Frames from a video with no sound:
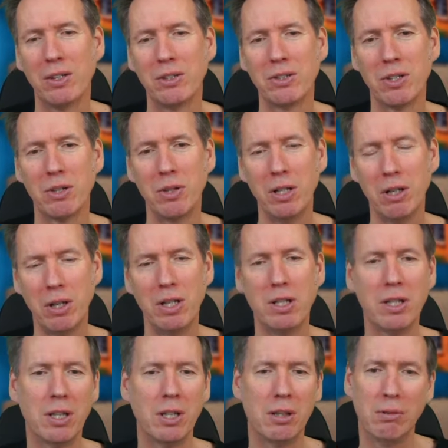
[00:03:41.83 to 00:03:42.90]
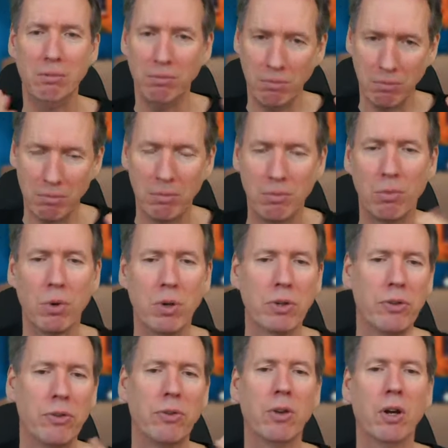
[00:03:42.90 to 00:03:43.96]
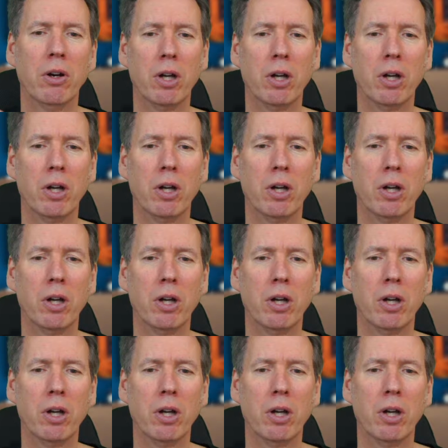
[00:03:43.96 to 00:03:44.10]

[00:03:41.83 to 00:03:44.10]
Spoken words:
So the idea was,